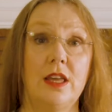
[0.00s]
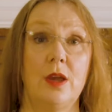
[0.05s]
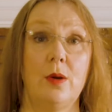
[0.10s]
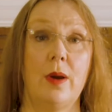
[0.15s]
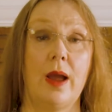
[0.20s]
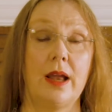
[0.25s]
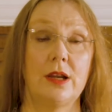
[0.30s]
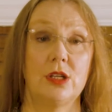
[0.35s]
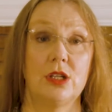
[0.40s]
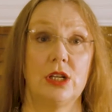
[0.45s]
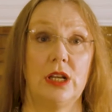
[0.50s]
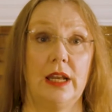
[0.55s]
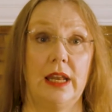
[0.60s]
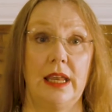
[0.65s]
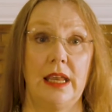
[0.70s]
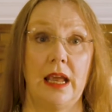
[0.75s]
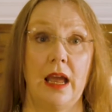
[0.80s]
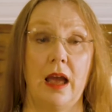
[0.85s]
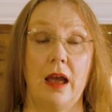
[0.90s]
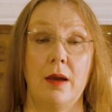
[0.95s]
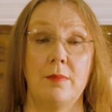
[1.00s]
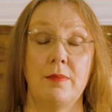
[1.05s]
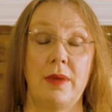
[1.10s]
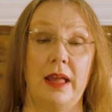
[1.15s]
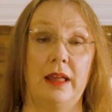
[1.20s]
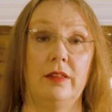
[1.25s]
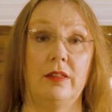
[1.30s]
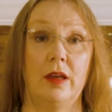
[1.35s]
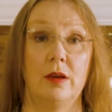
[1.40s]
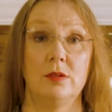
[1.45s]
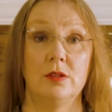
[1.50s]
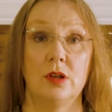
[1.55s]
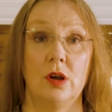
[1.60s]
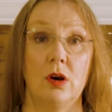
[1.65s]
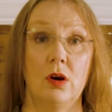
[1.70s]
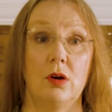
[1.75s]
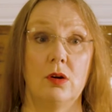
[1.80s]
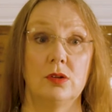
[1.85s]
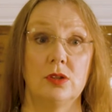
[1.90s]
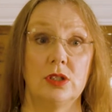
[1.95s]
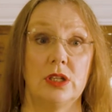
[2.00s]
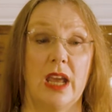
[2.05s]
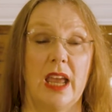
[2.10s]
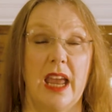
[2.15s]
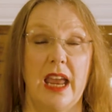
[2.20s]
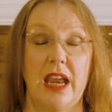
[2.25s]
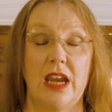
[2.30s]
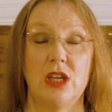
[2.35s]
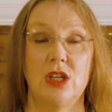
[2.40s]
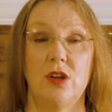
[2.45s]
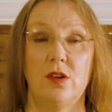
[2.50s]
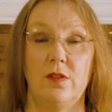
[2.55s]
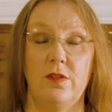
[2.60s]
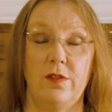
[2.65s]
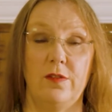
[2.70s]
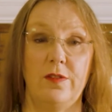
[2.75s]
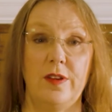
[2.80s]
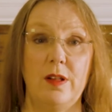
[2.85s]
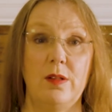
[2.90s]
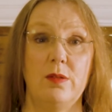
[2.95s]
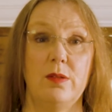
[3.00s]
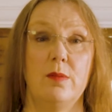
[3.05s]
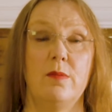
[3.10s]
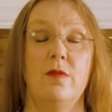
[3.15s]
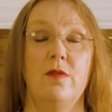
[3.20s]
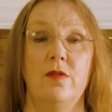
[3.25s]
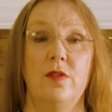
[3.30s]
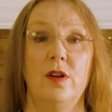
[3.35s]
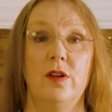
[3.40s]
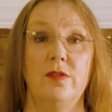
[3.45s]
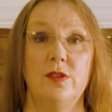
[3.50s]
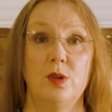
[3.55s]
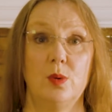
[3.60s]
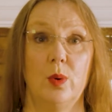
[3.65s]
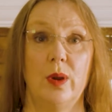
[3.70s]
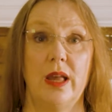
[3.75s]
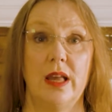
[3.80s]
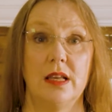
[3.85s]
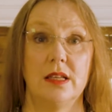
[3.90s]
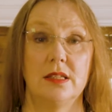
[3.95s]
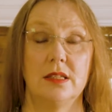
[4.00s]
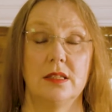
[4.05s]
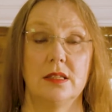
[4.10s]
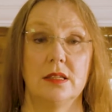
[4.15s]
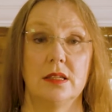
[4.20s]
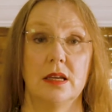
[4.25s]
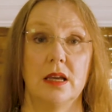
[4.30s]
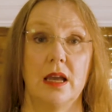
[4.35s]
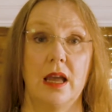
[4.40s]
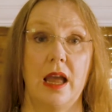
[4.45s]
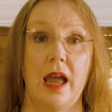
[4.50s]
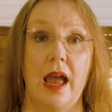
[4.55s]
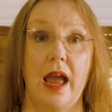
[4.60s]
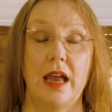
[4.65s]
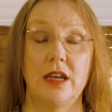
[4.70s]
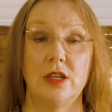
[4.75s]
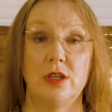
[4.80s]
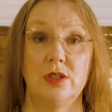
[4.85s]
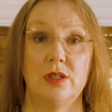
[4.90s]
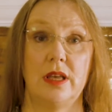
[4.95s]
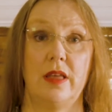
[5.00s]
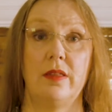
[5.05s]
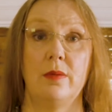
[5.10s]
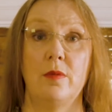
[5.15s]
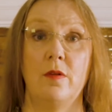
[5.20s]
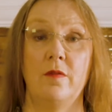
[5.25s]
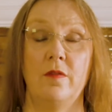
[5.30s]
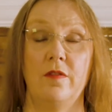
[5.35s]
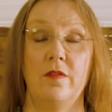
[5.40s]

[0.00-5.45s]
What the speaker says: you actually make those hot is you fill them full of twigs and you set them on